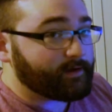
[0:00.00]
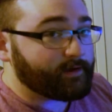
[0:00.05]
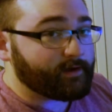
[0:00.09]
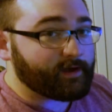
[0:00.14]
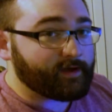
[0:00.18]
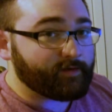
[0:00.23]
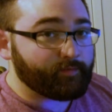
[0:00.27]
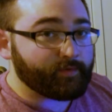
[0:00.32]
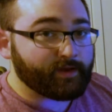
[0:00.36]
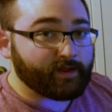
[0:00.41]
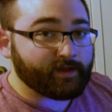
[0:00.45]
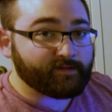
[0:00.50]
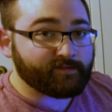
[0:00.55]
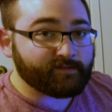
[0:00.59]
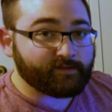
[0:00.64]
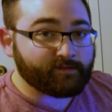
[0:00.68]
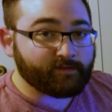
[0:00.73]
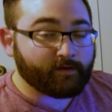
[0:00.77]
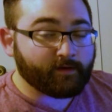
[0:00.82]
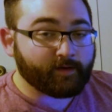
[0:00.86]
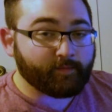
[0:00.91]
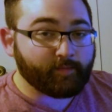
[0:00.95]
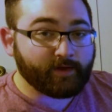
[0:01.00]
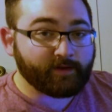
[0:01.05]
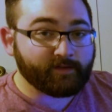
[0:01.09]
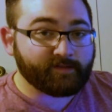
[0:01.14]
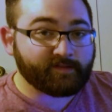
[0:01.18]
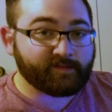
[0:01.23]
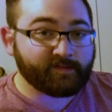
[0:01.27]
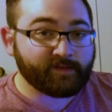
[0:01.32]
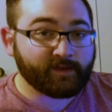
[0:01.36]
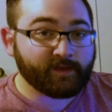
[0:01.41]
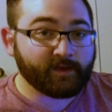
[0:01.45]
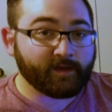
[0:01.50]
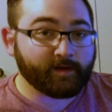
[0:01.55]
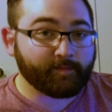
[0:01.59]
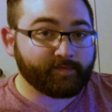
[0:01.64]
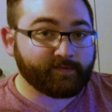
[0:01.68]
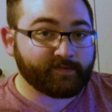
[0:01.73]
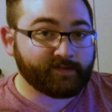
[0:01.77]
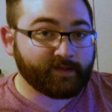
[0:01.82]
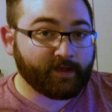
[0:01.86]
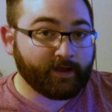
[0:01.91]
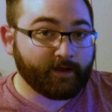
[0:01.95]
Something else that
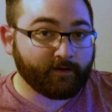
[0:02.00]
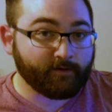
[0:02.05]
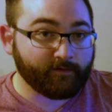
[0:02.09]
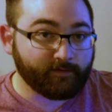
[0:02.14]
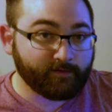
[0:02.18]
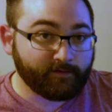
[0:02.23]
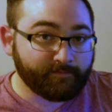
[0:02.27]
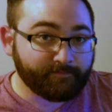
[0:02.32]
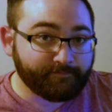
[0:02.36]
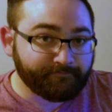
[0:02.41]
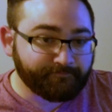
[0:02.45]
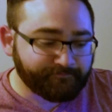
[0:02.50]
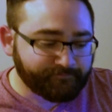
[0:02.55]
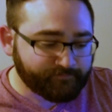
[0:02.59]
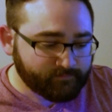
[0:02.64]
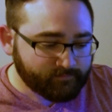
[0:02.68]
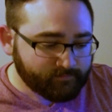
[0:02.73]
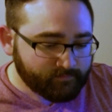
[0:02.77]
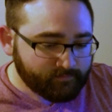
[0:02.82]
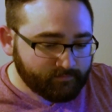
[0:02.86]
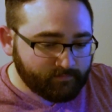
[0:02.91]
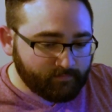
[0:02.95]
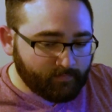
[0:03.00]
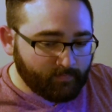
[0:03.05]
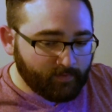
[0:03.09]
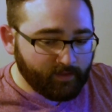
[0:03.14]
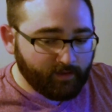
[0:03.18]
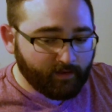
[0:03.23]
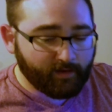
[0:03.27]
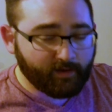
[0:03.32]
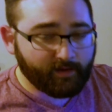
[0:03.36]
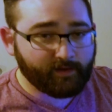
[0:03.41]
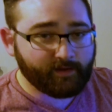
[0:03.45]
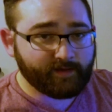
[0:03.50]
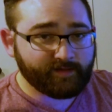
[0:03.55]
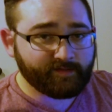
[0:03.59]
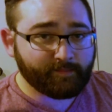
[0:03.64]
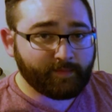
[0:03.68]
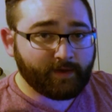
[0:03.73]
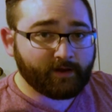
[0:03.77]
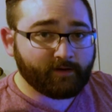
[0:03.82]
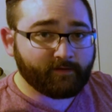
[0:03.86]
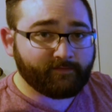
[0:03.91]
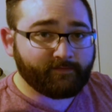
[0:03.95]
I've been asked to talk about is syncing up
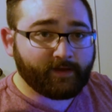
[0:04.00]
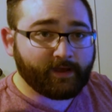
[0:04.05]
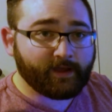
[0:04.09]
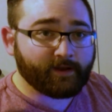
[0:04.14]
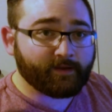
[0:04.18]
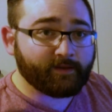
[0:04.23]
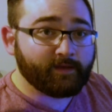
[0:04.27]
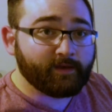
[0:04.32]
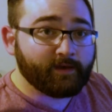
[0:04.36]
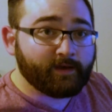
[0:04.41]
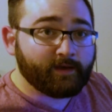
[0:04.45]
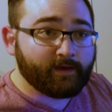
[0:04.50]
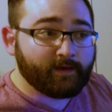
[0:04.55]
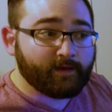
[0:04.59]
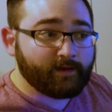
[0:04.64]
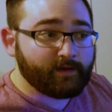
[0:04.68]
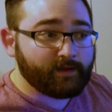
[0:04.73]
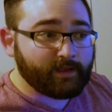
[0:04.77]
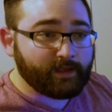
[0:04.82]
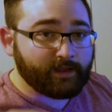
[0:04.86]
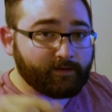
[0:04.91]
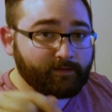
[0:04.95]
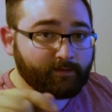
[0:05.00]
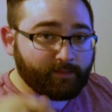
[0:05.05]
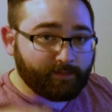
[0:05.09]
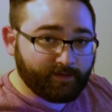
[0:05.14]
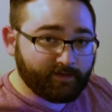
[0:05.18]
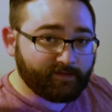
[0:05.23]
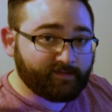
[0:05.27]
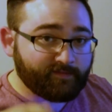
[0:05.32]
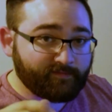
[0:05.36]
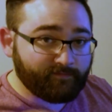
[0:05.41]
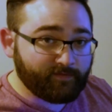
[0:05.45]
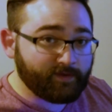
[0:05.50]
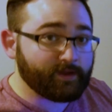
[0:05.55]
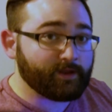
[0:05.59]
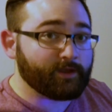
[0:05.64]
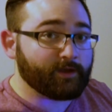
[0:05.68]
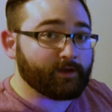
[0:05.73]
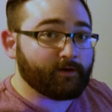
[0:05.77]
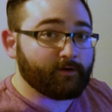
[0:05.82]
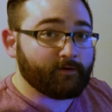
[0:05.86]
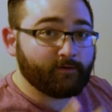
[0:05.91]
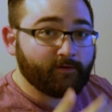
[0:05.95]
sound. As a matter of
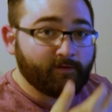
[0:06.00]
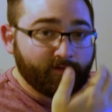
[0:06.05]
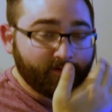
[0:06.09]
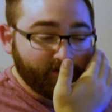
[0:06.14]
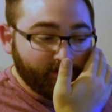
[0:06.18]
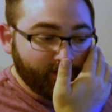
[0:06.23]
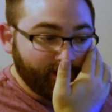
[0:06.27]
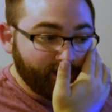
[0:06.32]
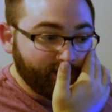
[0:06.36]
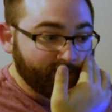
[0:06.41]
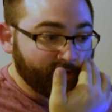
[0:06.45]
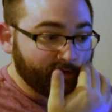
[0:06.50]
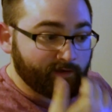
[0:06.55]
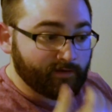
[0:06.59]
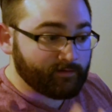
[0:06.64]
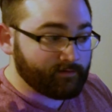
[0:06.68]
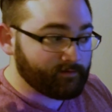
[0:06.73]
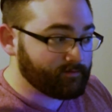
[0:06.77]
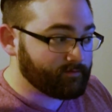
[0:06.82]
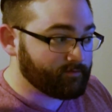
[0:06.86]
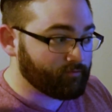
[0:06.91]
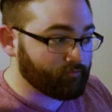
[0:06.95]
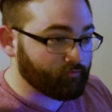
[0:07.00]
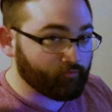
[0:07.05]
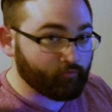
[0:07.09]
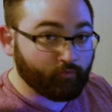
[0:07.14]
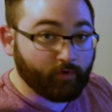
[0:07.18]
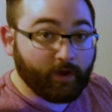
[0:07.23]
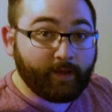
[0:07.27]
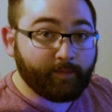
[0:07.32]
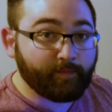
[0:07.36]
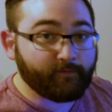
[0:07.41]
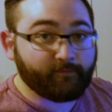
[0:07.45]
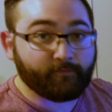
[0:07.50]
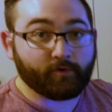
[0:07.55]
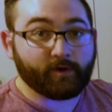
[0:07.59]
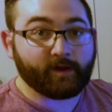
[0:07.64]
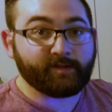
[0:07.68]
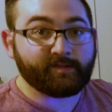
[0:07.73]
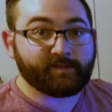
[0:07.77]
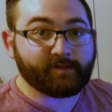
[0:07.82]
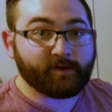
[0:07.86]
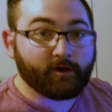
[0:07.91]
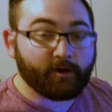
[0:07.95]
fact, in this video,
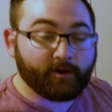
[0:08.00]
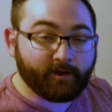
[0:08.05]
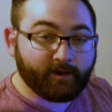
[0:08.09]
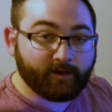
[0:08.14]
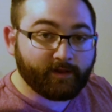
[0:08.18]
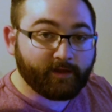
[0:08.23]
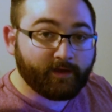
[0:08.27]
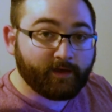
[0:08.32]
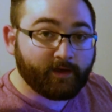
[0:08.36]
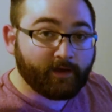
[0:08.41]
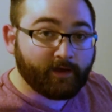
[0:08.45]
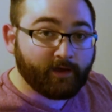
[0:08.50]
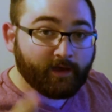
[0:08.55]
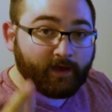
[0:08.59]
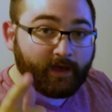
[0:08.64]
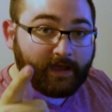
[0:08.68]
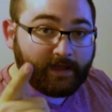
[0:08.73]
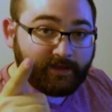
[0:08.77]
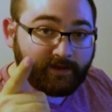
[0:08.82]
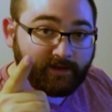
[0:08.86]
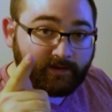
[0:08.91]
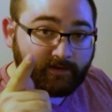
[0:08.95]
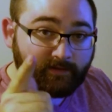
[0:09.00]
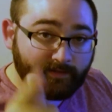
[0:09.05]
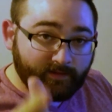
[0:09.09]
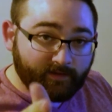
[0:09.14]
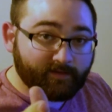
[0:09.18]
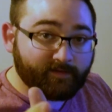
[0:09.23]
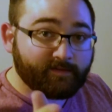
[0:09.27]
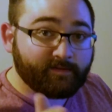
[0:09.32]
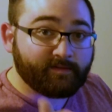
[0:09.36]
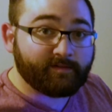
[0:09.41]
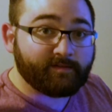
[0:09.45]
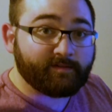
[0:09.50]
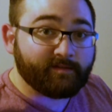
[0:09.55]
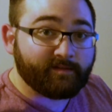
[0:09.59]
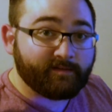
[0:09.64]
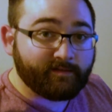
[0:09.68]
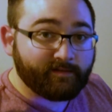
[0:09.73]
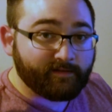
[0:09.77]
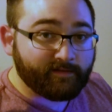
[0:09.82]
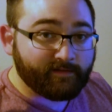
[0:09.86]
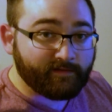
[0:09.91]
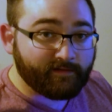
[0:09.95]
like right before I
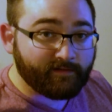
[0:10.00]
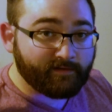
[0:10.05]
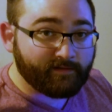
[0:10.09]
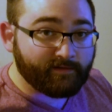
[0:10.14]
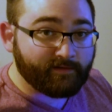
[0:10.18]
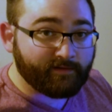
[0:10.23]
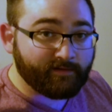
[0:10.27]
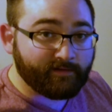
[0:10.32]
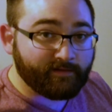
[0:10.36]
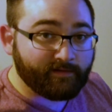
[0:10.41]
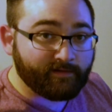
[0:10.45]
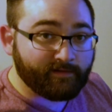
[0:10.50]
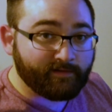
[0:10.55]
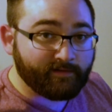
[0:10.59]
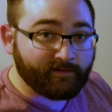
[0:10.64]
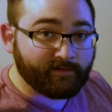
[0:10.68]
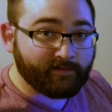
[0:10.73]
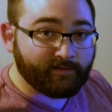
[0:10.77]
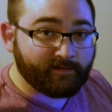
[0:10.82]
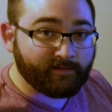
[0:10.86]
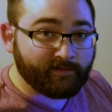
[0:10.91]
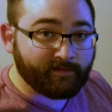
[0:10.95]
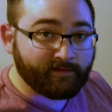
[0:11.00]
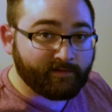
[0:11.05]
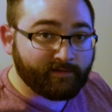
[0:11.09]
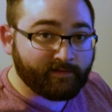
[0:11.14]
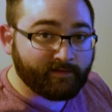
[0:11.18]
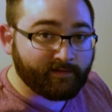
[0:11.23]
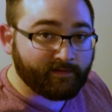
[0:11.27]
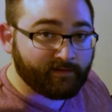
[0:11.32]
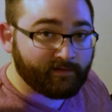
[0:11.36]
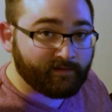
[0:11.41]
started, I did this.